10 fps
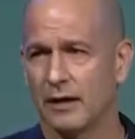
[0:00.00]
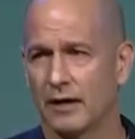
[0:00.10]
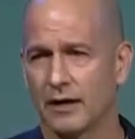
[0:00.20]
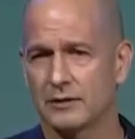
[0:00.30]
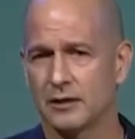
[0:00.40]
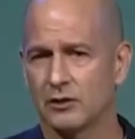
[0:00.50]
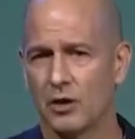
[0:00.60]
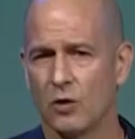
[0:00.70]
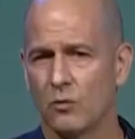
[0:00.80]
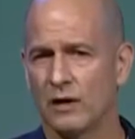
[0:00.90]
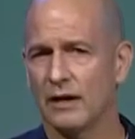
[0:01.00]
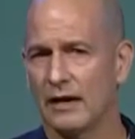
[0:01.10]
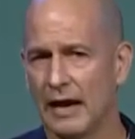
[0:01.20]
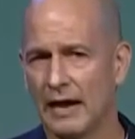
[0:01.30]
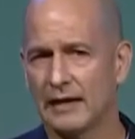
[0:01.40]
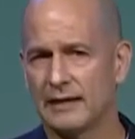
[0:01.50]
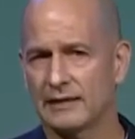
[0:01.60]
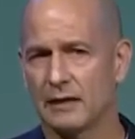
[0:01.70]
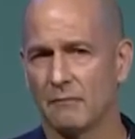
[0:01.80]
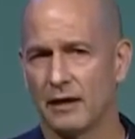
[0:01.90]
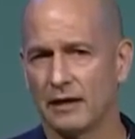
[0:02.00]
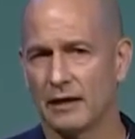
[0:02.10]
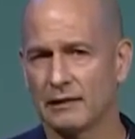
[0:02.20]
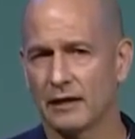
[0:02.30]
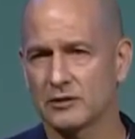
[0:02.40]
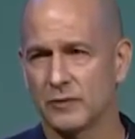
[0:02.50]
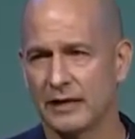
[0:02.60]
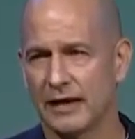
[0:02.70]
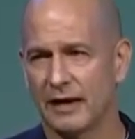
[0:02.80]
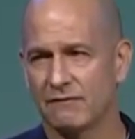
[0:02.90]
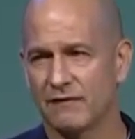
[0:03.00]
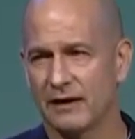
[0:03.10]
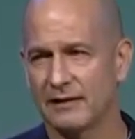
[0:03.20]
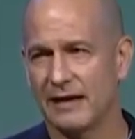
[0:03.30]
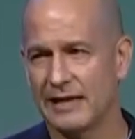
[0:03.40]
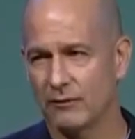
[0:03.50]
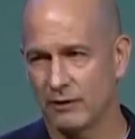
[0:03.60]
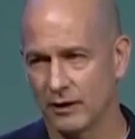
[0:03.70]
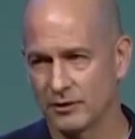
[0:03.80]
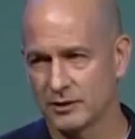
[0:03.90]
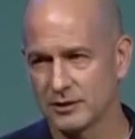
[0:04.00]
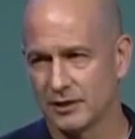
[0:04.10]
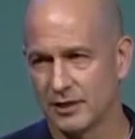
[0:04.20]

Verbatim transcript: And I said, no, we're not going to take that money unless we can't find it anywhere else.